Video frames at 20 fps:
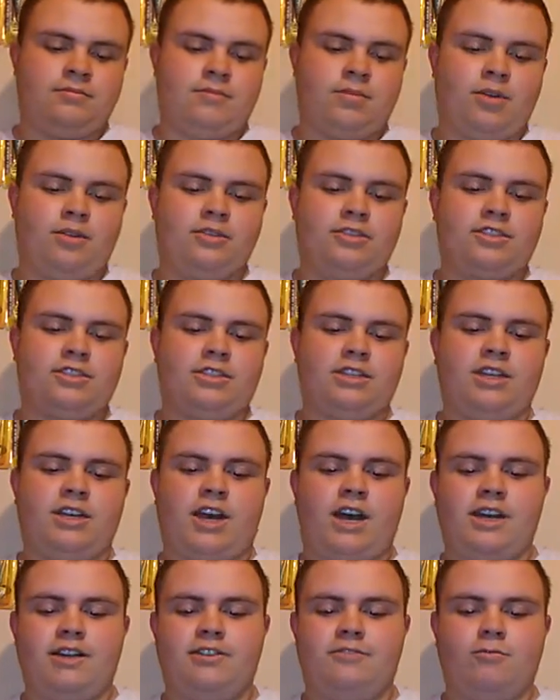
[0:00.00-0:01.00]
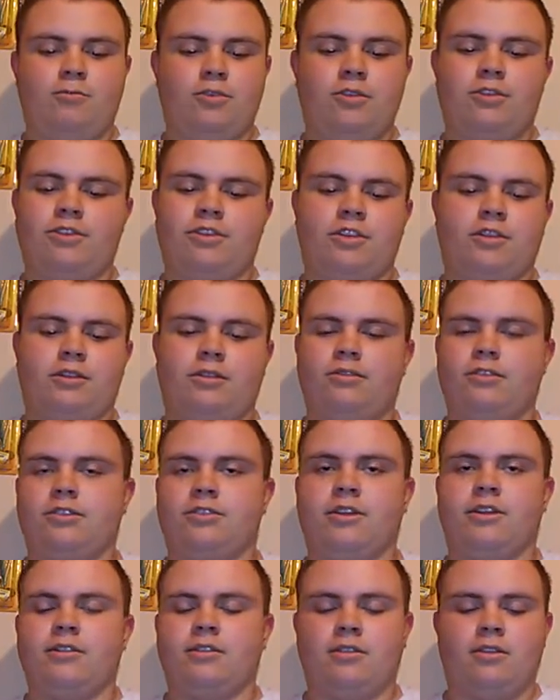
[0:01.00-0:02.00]
Personally, I wouldn't throw a
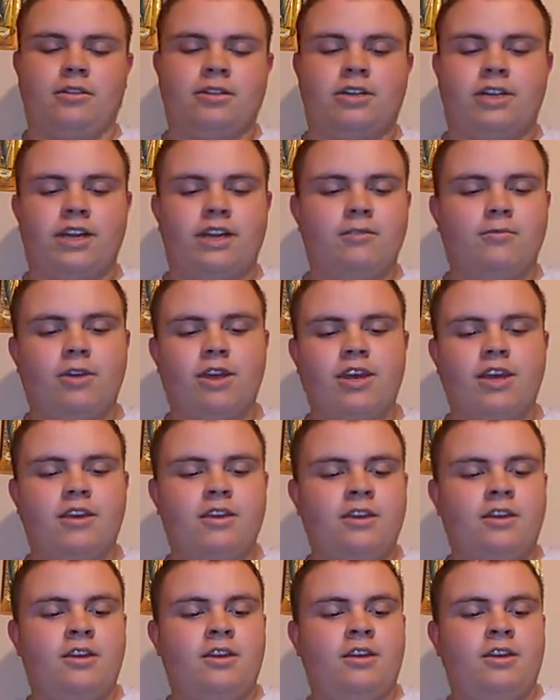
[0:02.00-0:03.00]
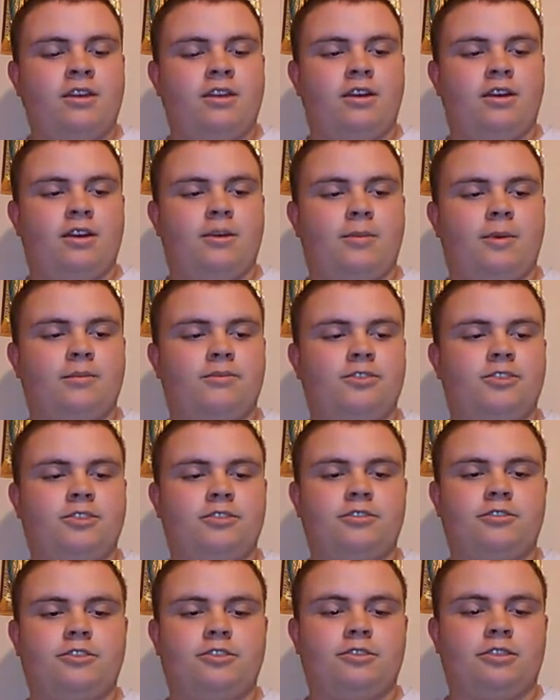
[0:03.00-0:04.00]
trailer on it anyway. I'm
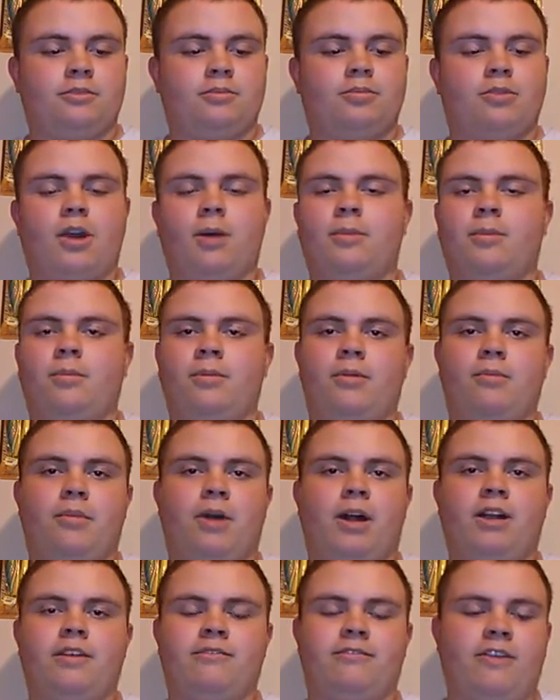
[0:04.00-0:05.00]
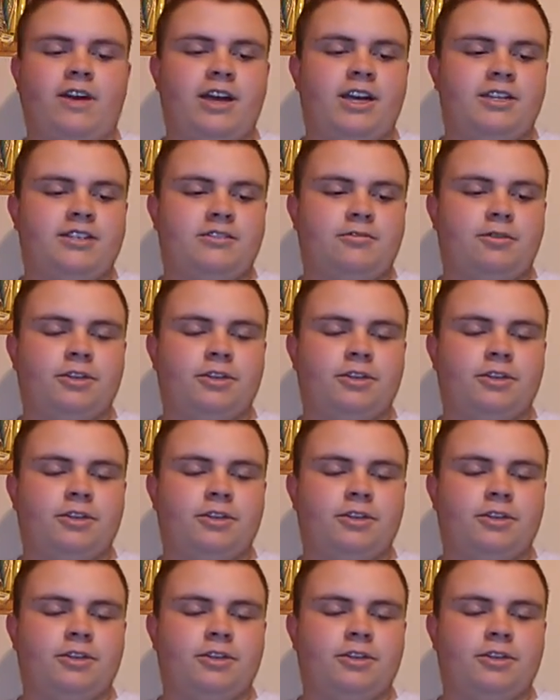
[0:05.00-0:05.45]
sure you could probably modify it to